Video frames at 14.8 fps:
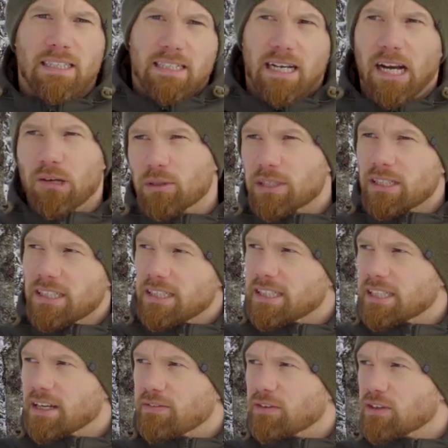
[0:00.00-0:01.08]
how it
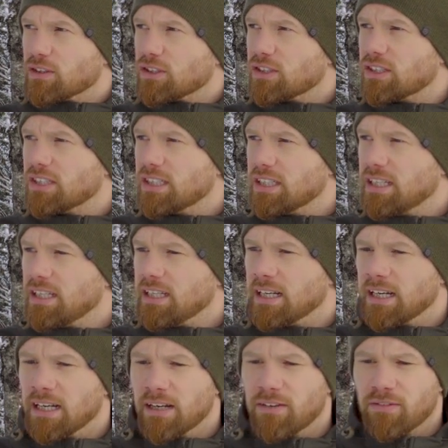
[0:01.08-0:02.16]
differs
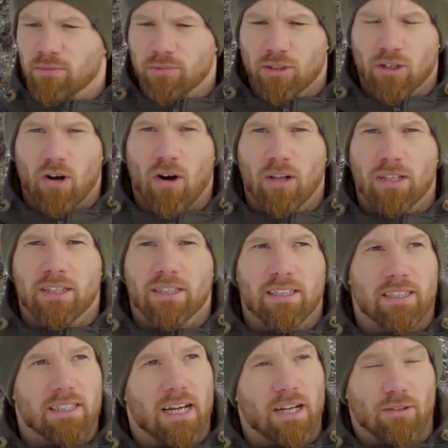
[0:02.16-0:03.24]
from Scotland,
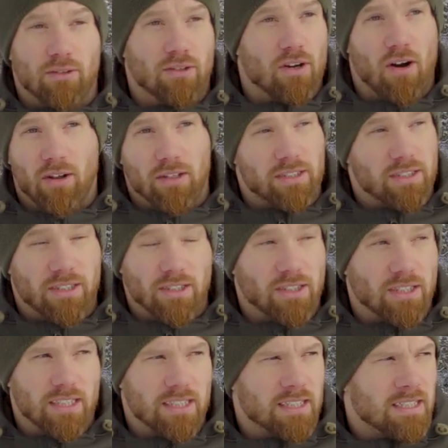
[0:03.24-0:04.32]
and how Scotland
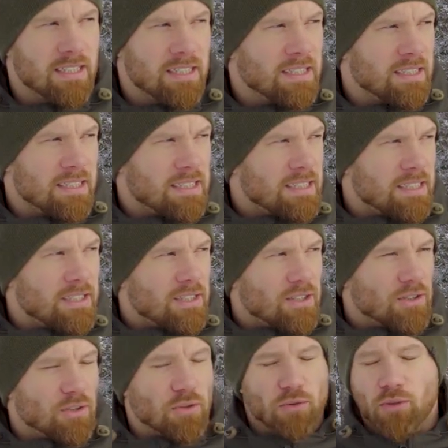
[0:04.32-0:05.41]
could
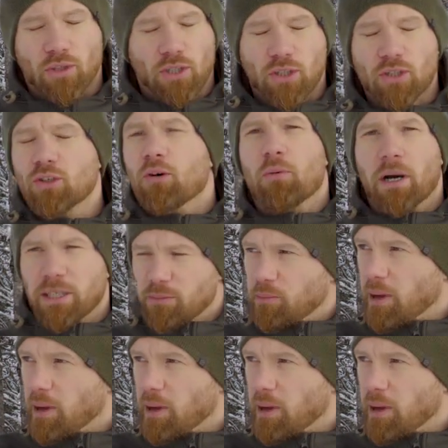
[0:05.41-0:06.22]
do so much